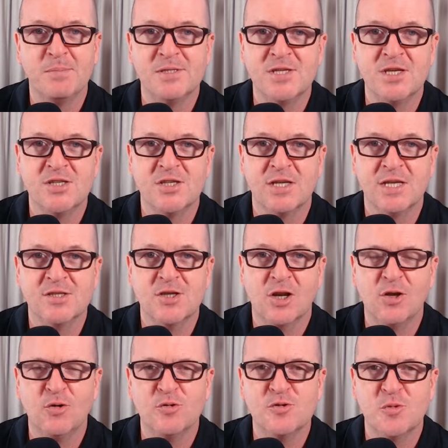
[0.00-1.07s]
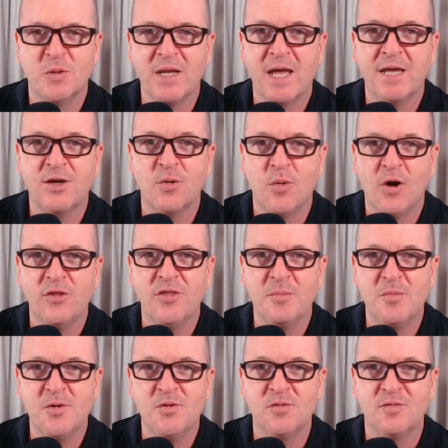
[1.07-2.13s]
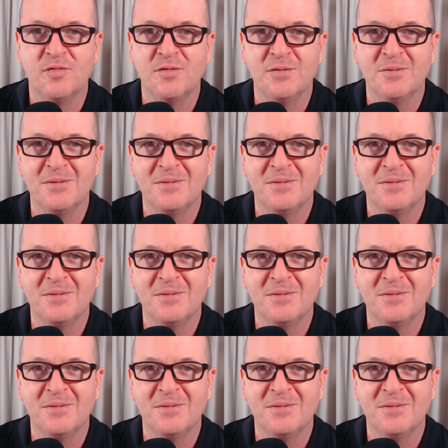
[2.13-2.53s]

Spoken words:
position has closed when I go on the move.